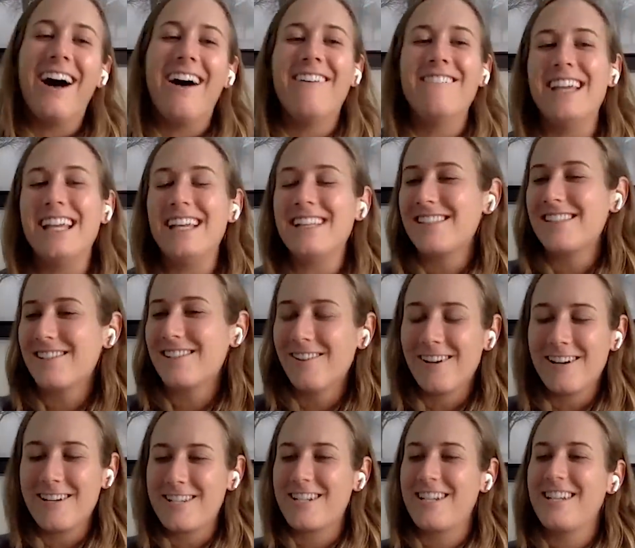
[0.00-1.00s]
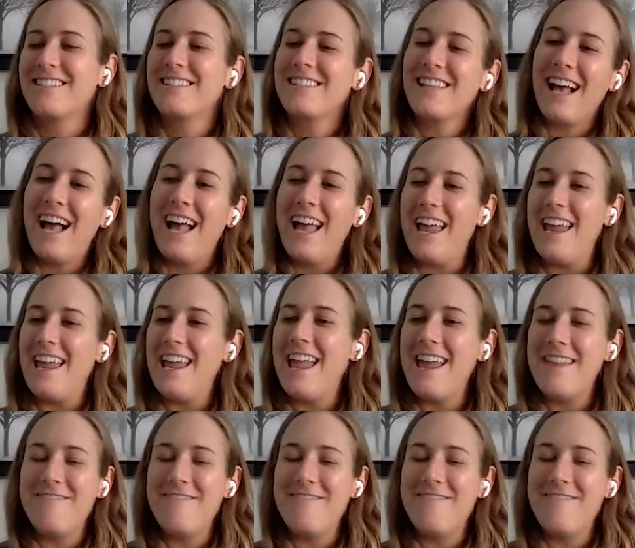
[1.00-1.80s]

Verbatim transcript: Um, it's gorgeous. I